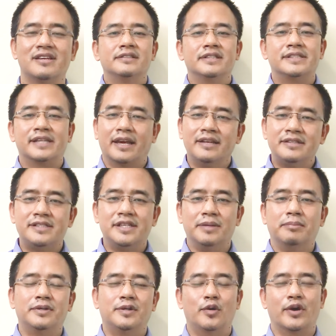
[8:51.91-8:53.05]
The second tip
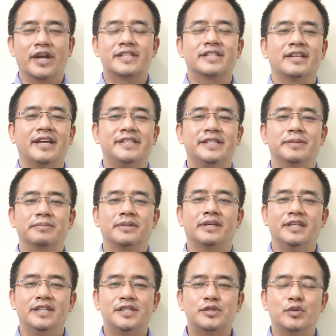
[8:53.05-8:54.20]
or action item
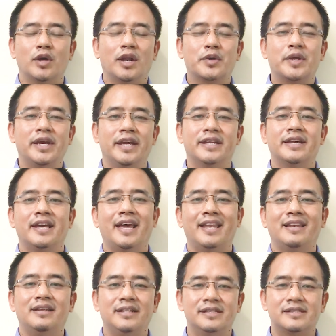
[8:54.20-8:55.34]
is to allocate at
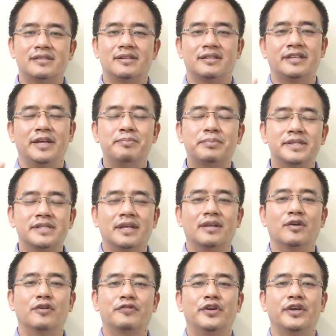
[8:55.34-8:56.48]
least
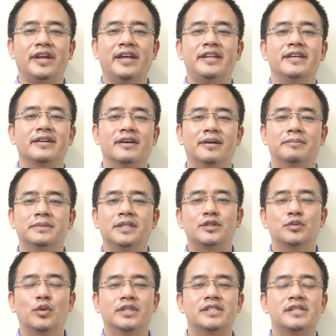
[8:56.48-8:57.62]
10% of your net income
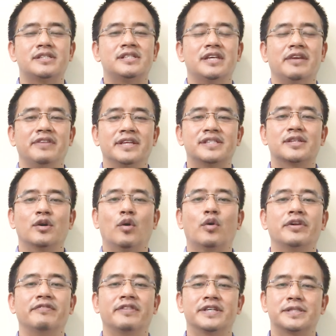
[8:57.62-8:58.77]
towards savings or
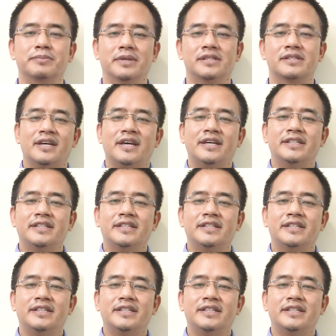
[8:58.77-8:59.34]
investments.